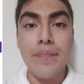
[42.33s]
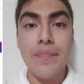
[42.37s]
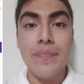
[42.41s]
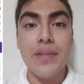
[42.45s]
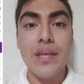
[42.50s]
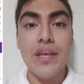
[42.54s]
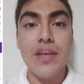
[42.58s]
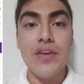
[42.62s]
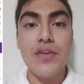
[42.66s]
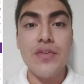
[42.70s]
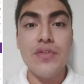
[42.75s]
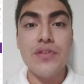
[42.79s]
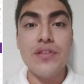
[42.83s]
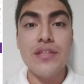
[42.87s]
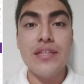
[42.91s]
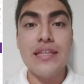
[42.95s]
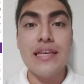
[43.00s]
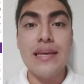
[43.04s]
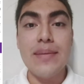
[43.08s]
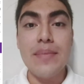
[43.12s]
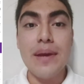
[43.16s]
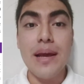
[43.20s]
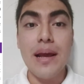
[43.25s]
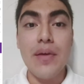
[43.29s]
that use
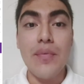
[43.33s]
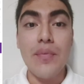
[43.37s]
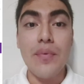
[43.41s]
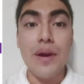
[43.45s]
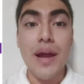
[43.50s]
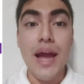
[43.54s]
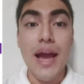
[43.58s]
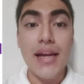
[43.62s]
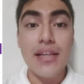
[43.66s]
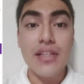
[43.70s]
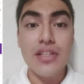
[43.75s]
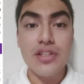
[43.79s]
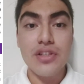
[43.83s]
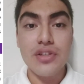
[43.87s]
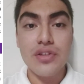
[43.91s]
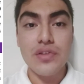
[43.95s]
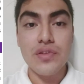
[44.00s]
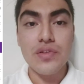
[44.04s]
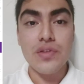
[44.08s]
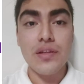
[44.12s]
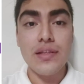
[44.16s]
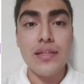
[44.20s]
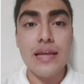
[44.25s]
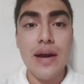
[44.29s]
chemical
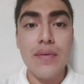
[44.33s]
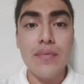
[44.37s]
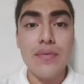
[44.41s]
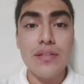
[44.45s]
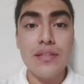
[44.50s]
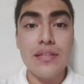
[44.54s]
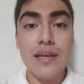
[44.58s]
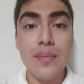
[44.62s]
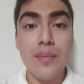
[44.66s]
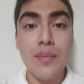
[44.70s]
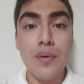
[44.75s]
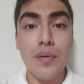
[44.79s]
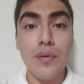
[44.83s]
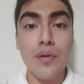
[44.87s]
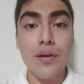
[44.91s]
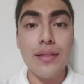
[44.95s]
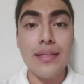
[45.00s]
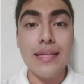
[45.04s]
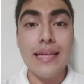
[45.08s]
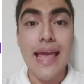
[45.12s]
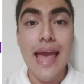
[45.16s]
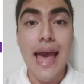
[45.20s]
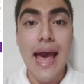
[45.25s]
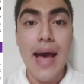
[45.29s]
reactions that resemble
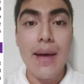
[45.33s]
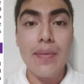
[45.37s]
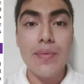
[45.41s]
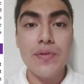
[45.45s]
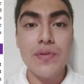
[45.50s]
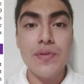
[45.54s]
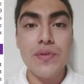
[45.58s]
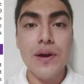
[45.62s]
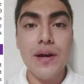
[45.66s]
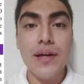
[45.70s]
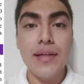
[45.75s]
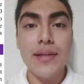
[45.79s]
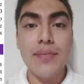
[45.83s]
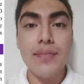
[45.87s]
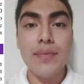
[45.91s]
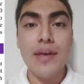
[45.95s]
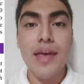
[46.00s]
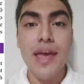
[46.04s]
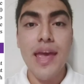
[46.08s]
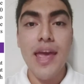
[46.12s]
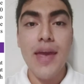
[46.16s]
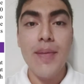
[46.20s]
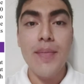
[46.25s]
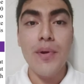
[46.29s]
the abstract
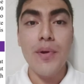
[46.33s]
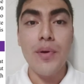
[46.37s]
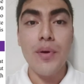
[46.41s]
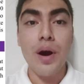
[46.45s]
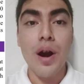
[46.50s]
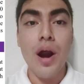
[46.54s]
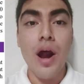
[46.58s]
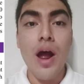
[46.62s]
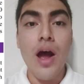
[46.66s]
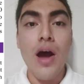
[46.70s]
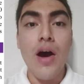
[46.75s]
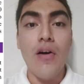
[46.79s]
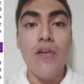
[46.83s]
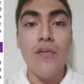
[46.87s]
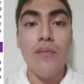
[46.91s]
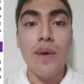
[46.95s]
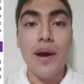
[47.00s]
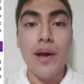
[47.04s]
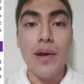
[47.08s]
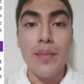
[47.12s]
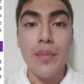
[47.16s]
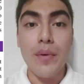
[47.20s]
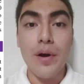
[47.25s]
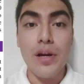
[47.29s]
behavior of
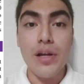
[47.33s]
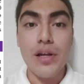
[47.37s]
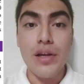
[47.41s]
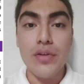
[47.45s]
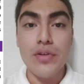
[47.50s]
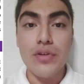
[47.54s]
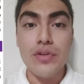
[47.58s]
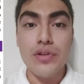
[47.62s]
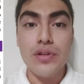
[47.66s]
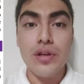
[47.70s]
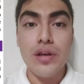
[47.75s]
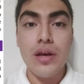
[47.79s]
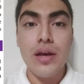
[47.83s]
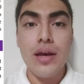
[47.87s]
biomolecules